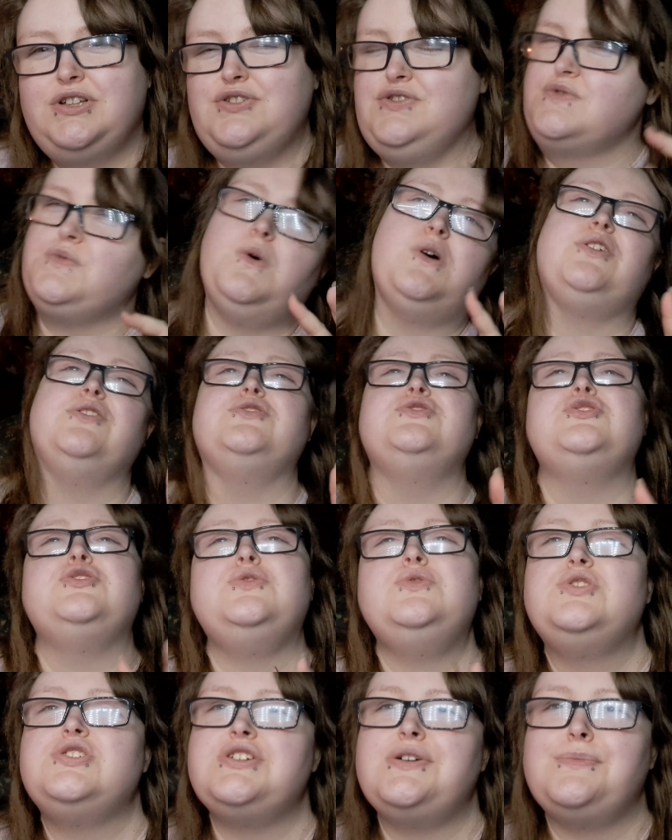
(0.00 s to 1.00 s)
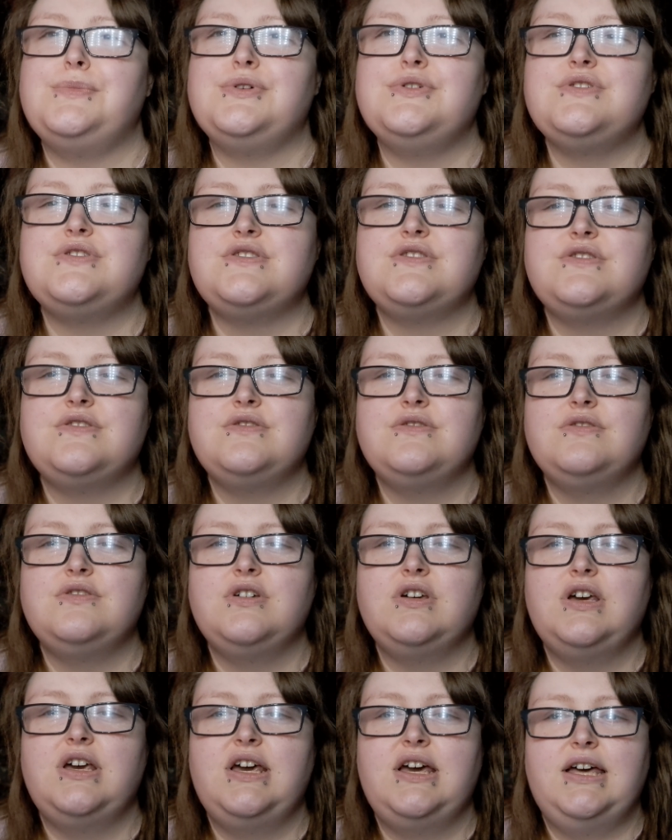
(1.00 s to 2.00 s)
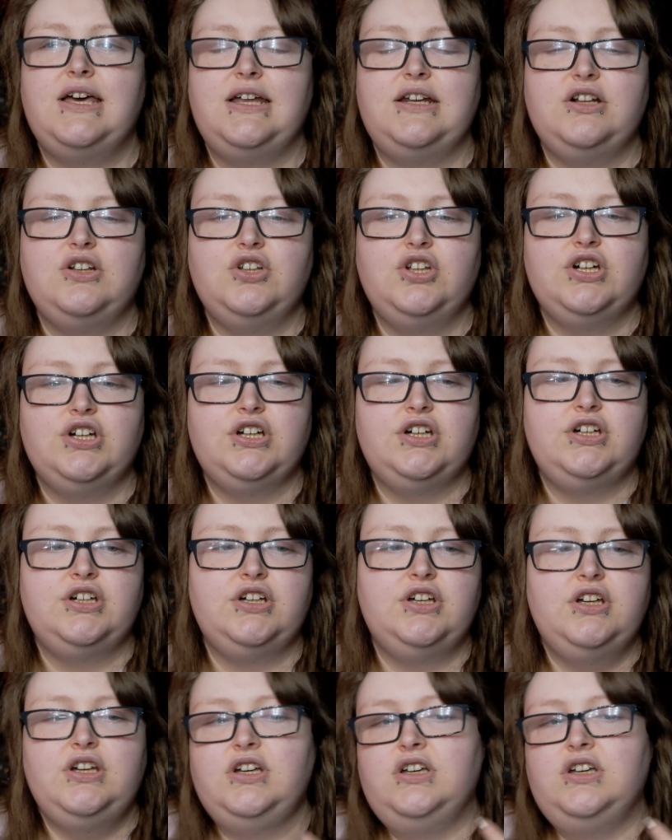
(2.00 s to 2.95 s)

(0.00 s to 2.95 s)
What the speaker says: use 1 or 2 shimmers in a look.